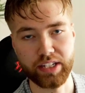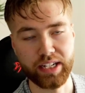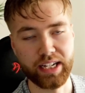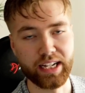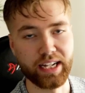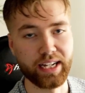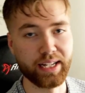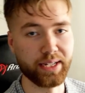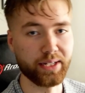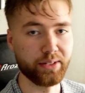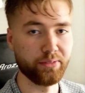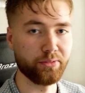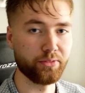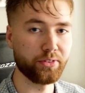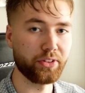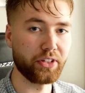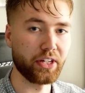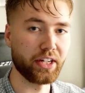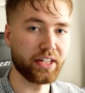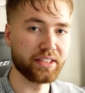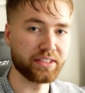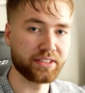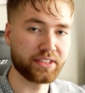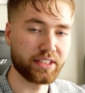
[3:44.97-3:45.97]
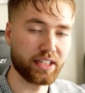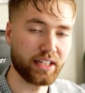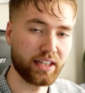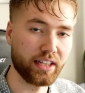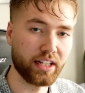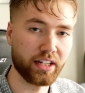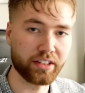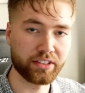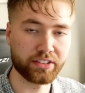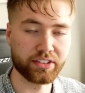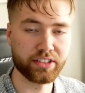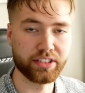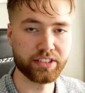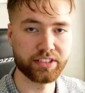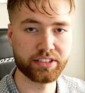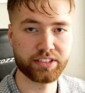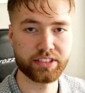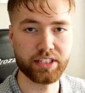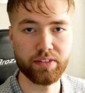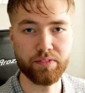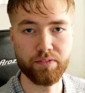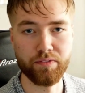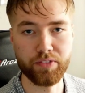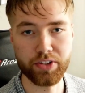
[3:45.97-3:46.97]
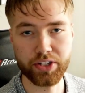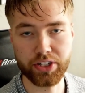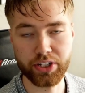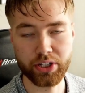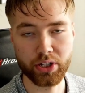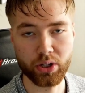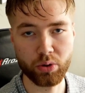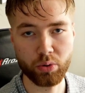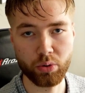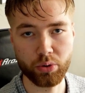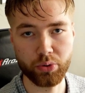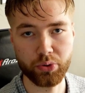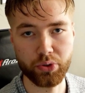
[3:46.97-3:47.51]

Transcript: And if you guys like this video,